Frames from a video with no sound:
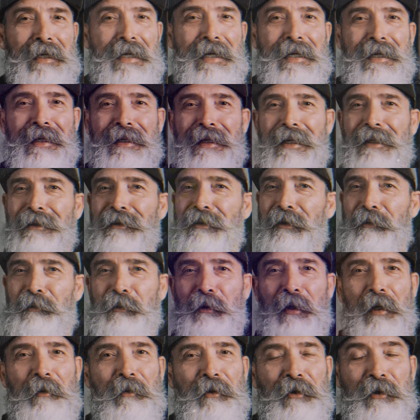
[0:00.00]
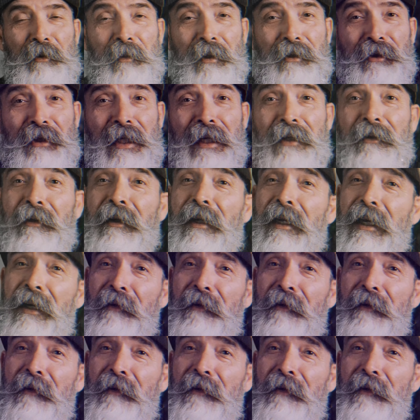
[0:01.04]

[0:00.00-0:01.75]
in and subscribing to my channel.